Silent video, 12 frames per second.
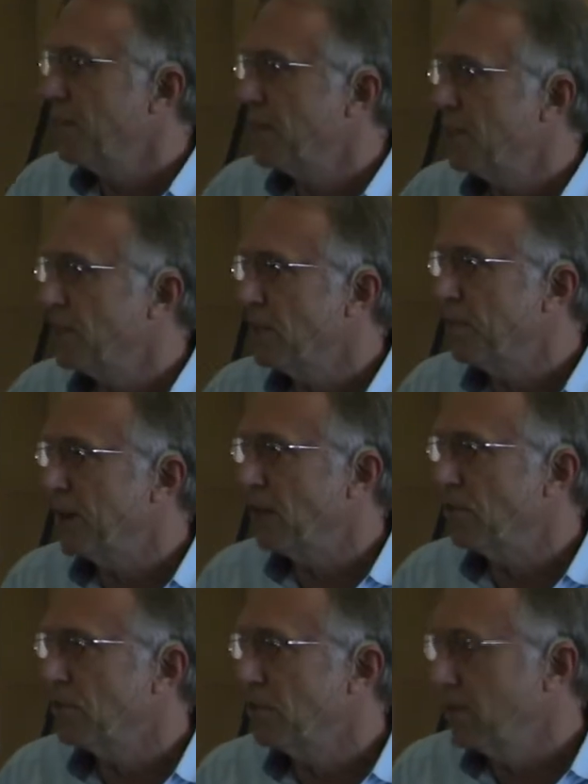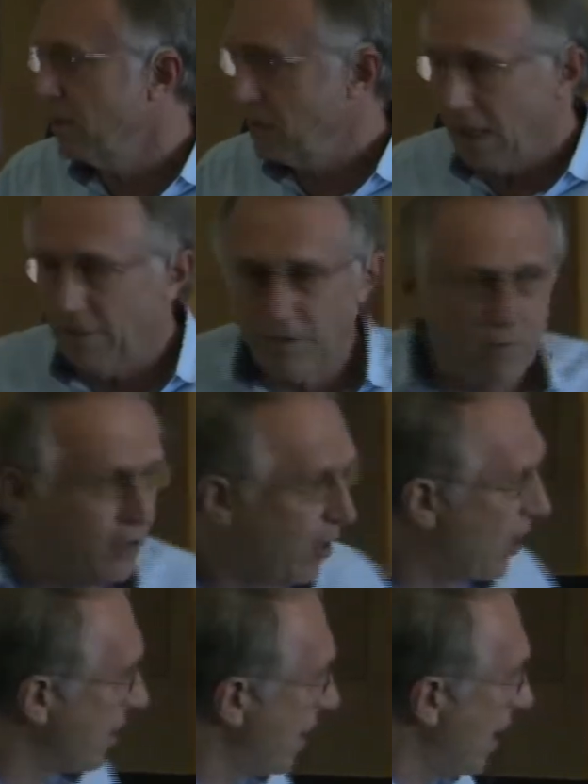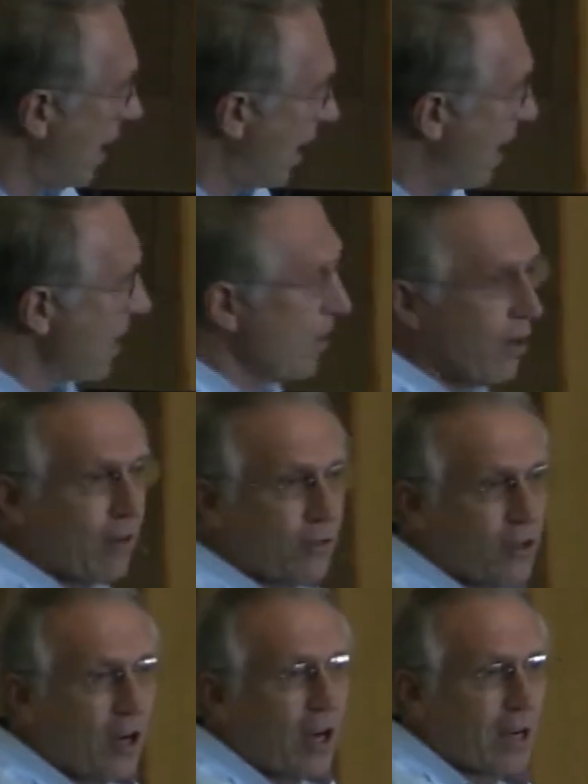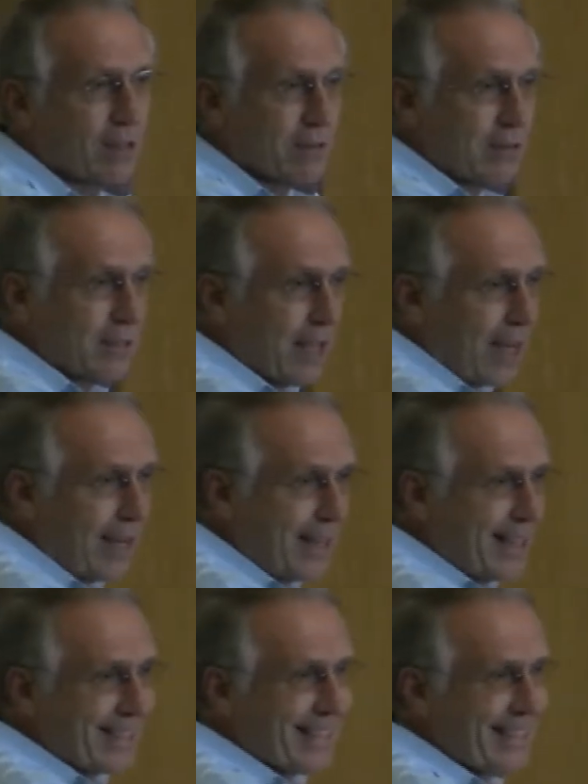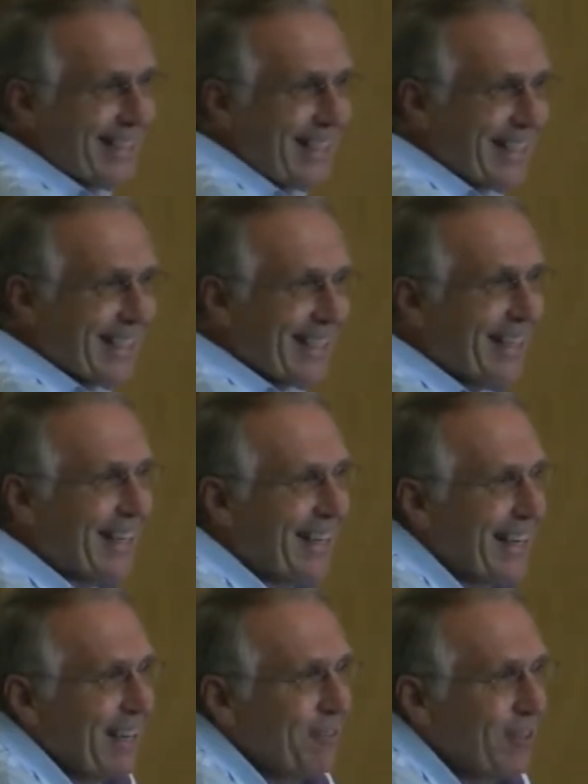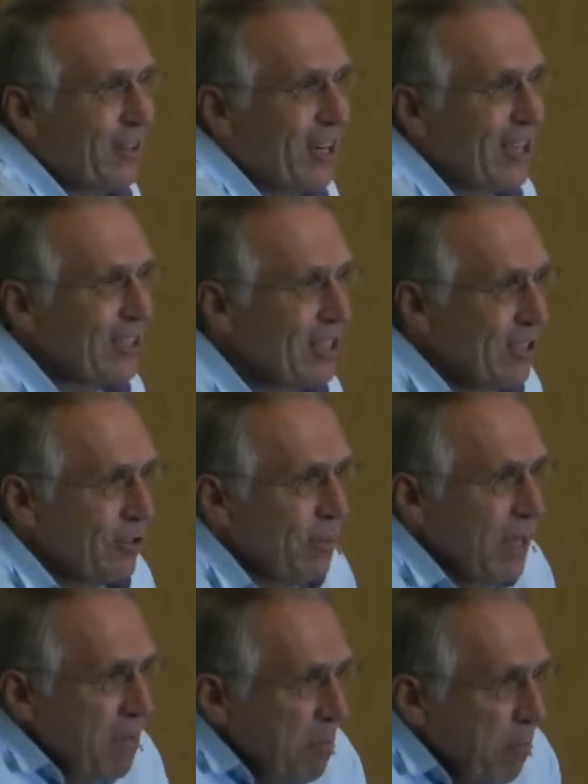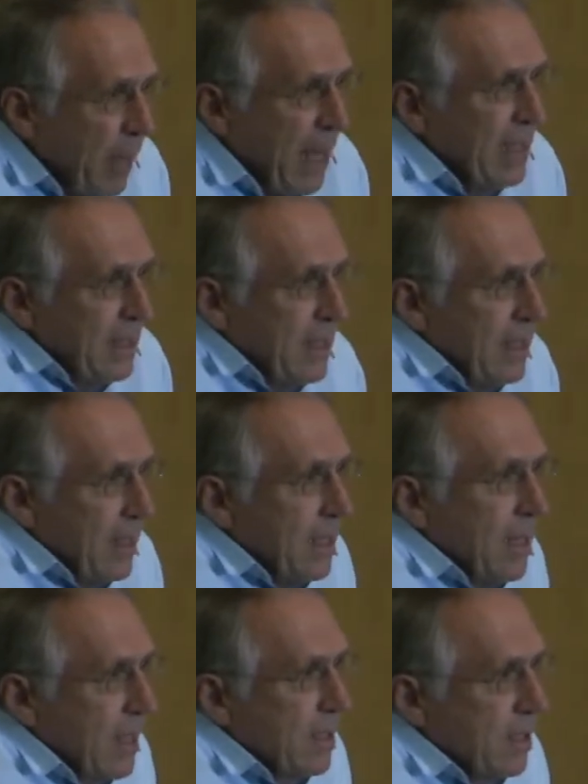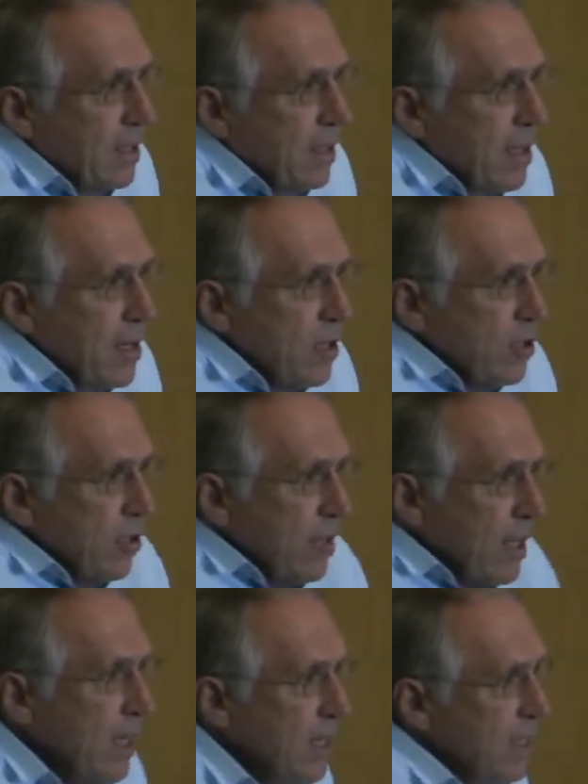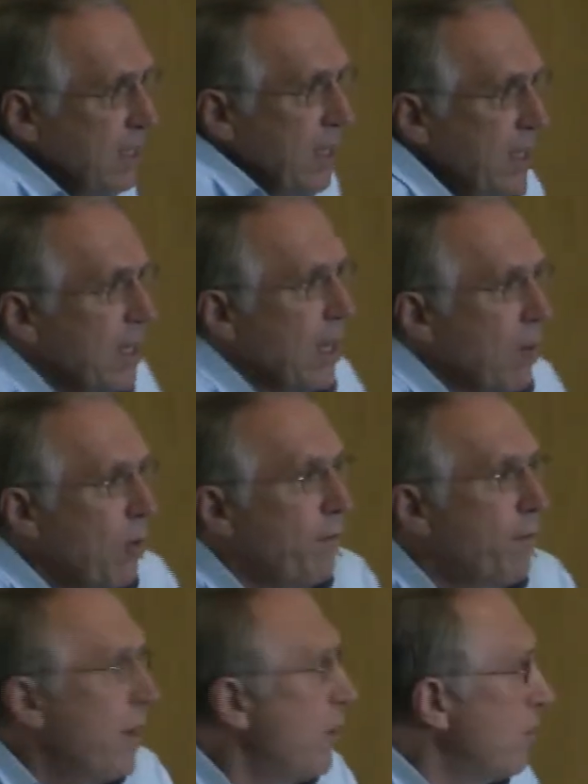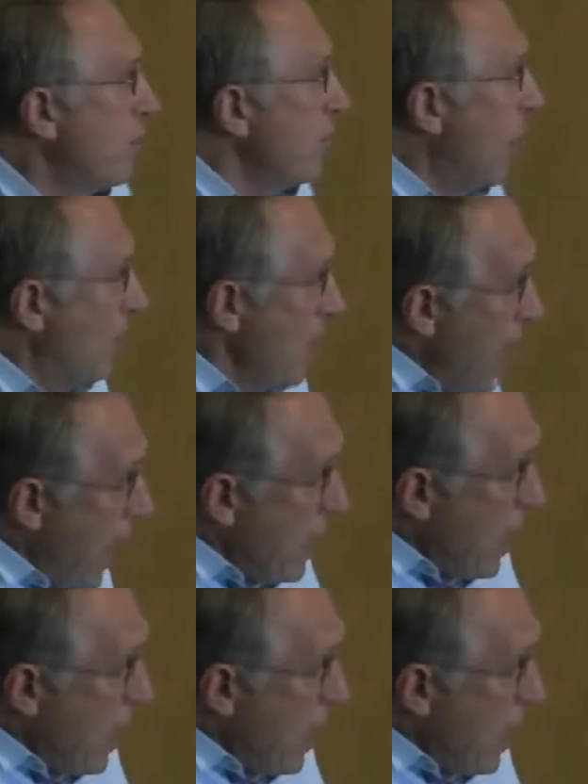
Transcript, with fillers: the message is about the love of God, the heart of God. Exactly this the heart of God to be implanted in us so that his DNA will flow throughout.